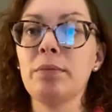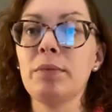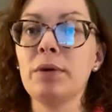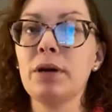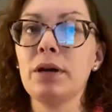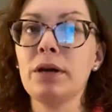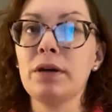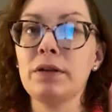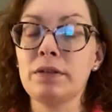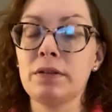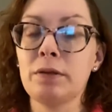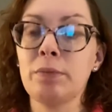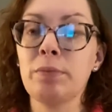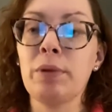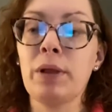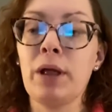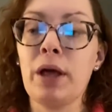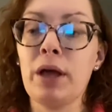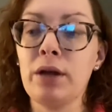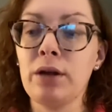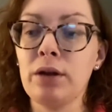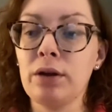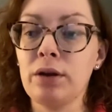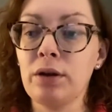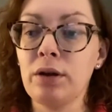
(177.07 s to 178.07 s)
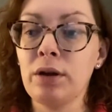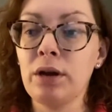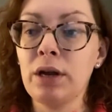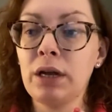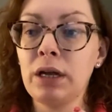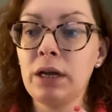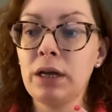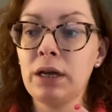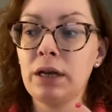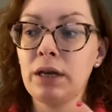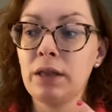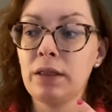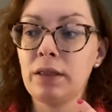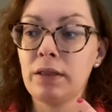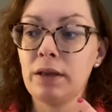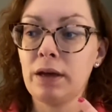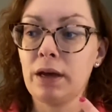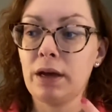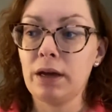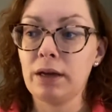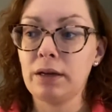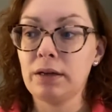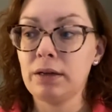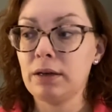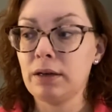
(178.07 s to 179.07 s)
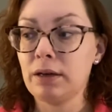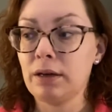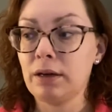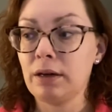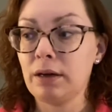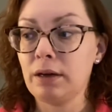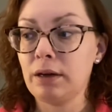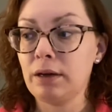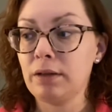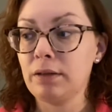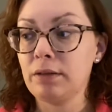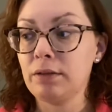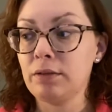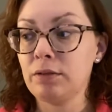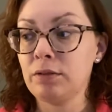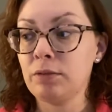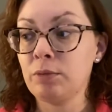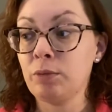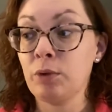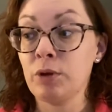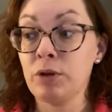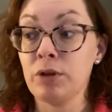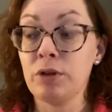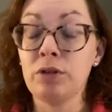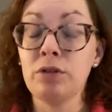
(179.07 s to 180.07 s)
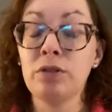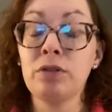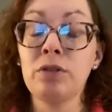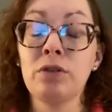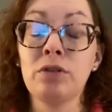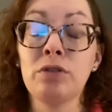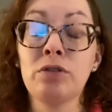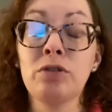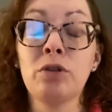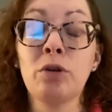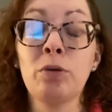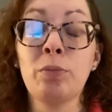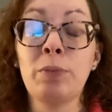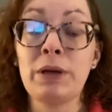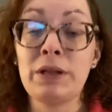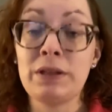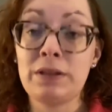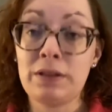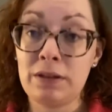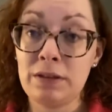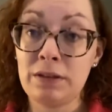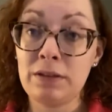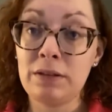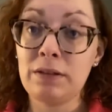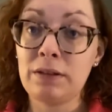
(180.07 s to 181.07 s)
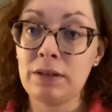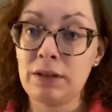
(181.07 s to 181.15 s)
a supplier that where the soap base